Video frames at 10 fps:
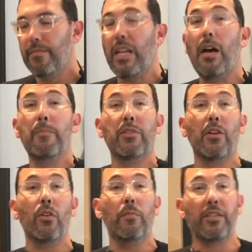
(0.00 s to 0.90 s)
Now, put the
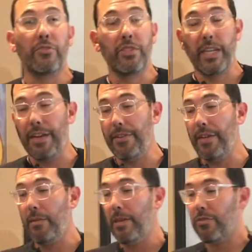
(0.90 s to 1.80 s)
whole measure together
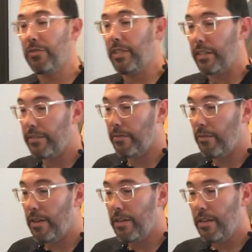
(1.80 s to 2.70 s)
there, measure 6.
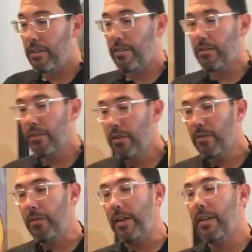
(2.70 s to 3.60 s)
1, 2,
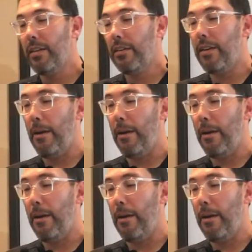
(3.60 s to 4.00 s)
ready, go.